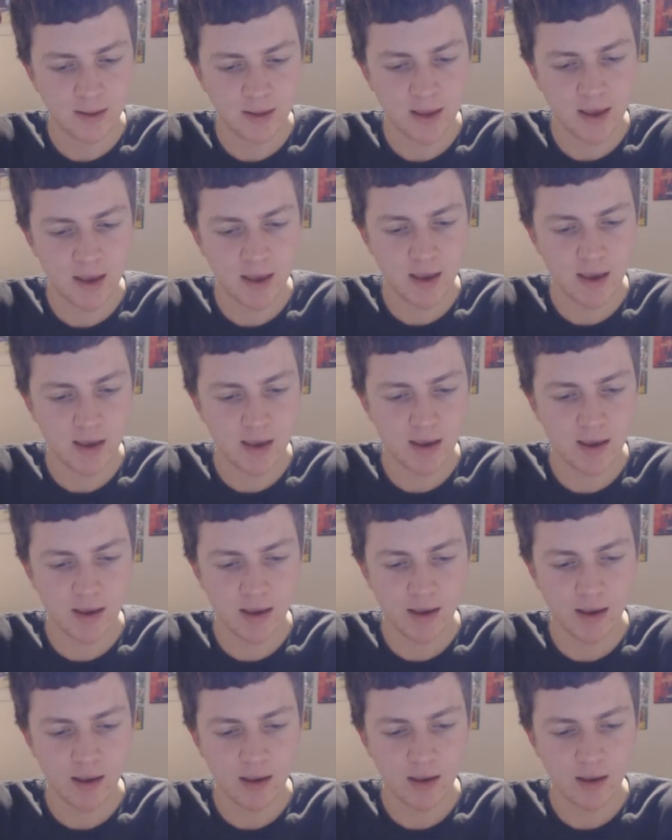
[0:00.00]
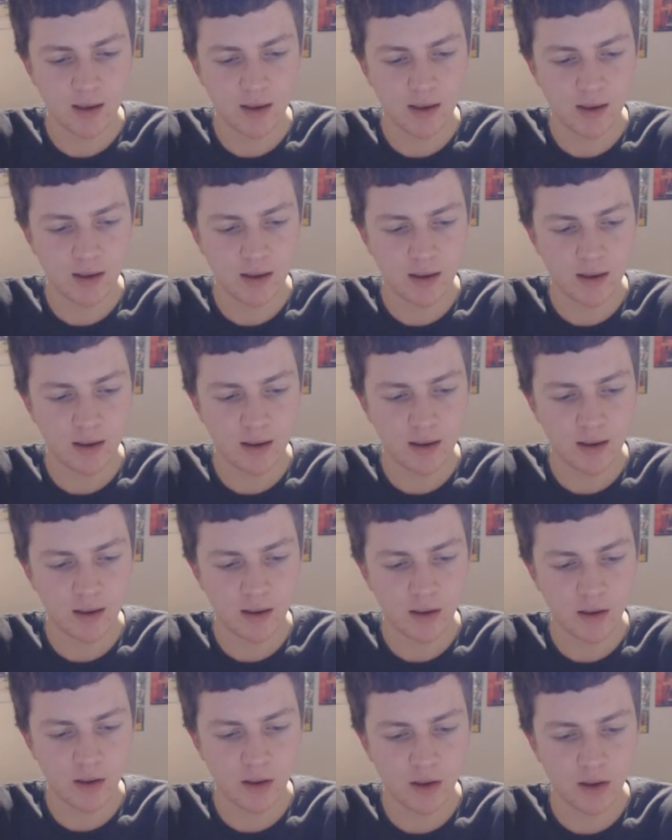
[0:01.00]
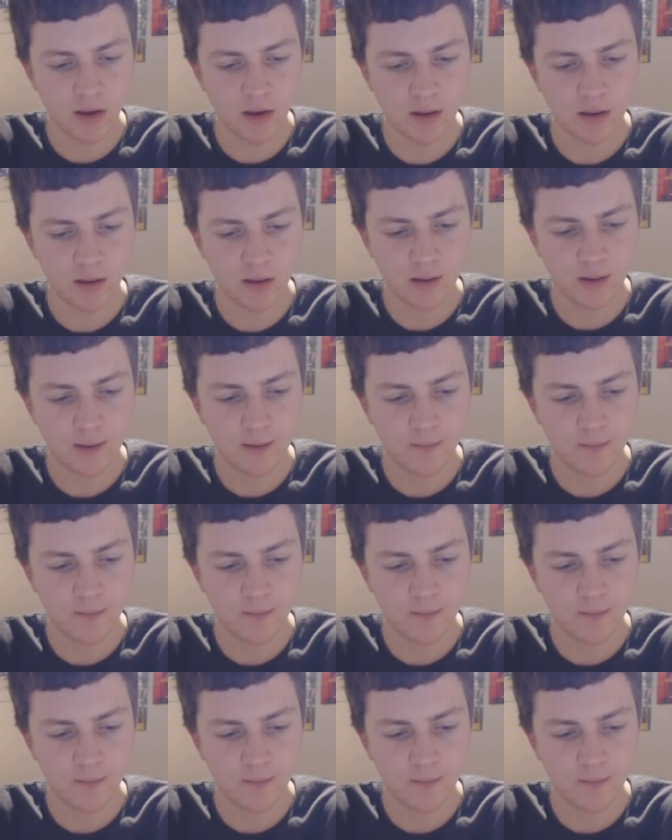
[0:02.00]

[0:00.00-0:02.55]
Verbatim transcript: a. Uh,